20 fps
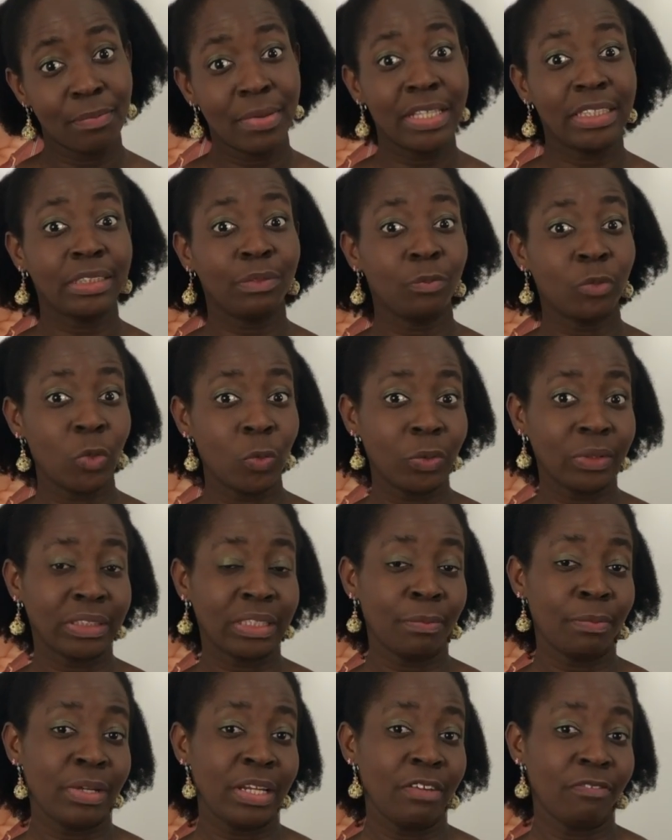means more
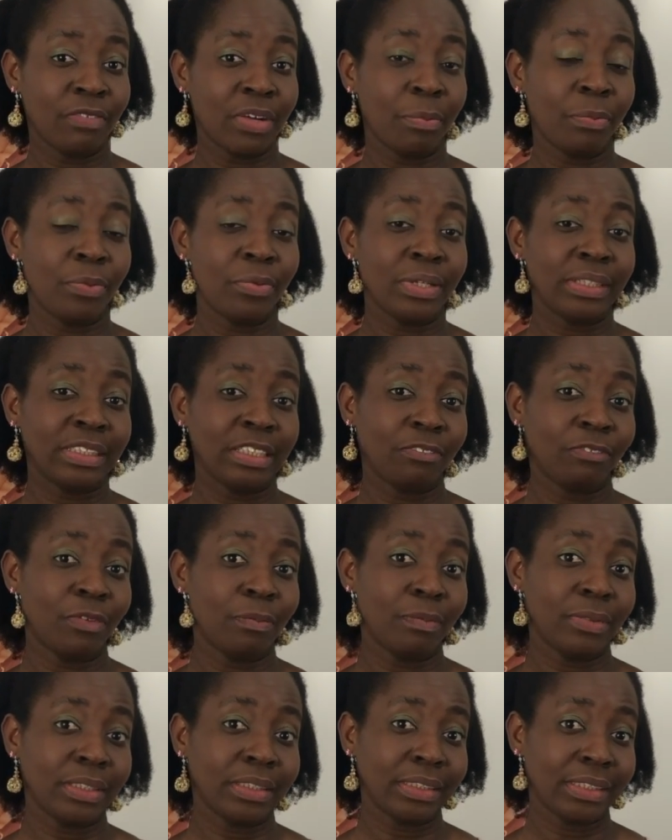water being evaporated
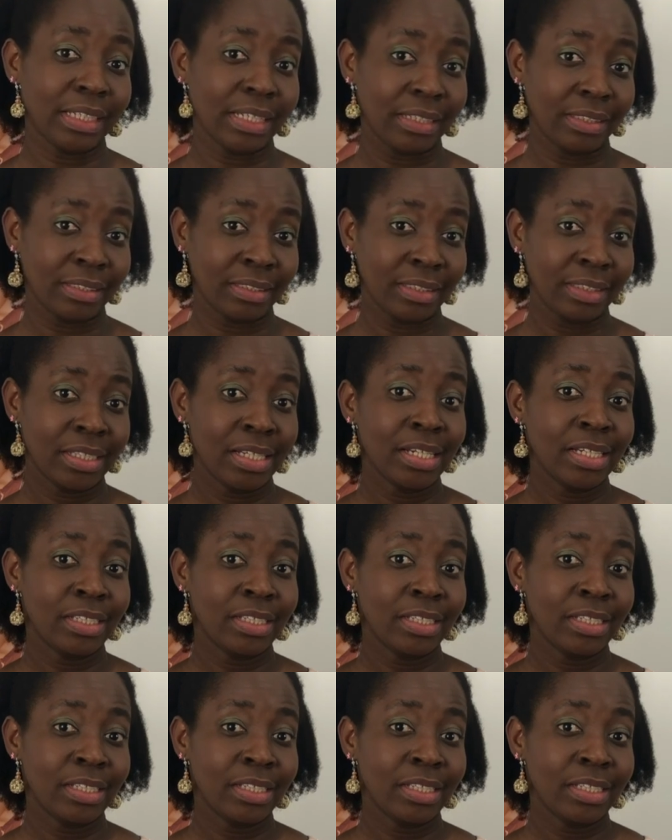from the skin.